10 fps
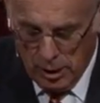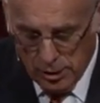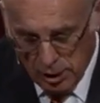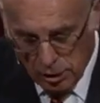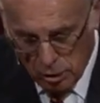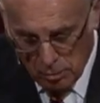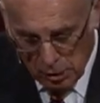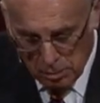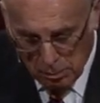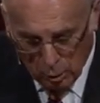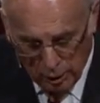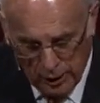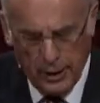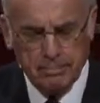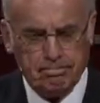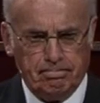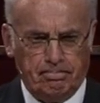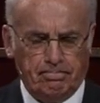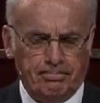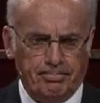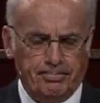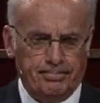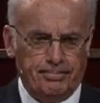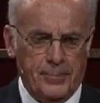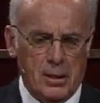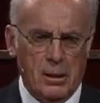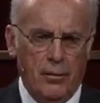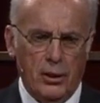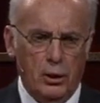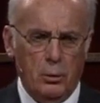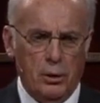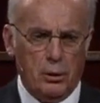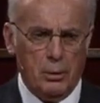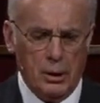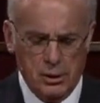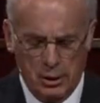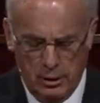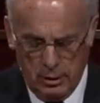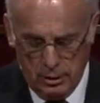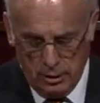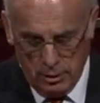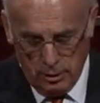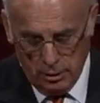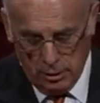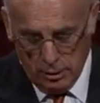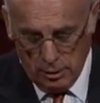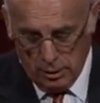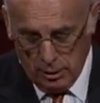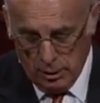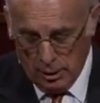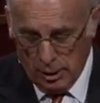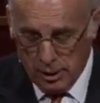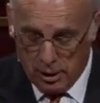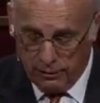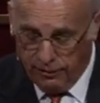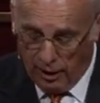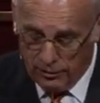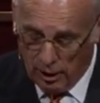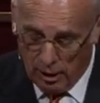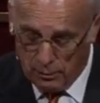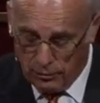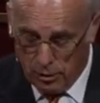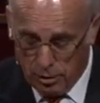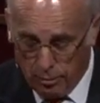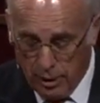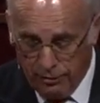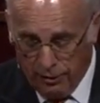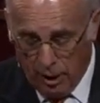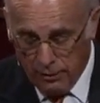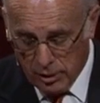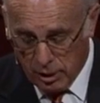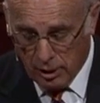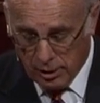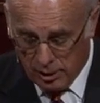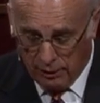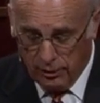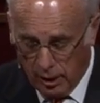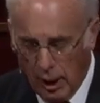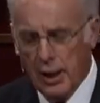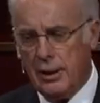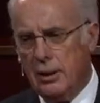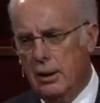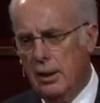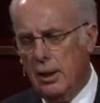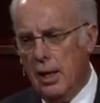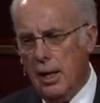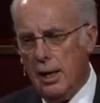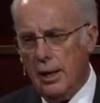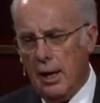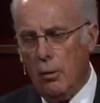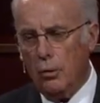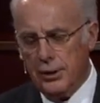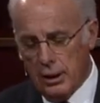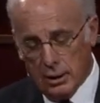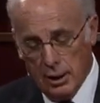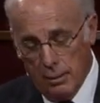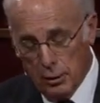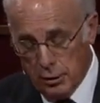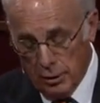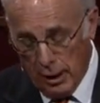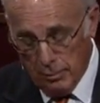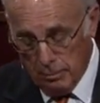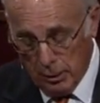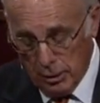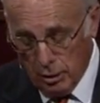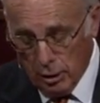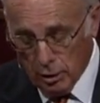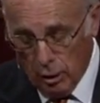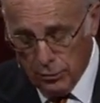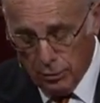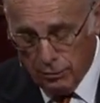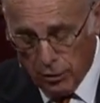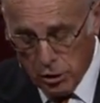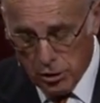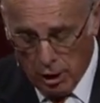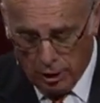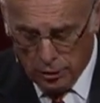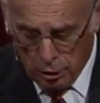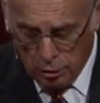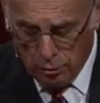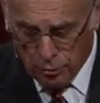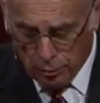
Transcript: He says, You must be born again. That's nothing to do with your religion. And he says it five times verse 3, 5, 6, 7, 8. And I won't take the time to do that, but you can go through 1 John 2,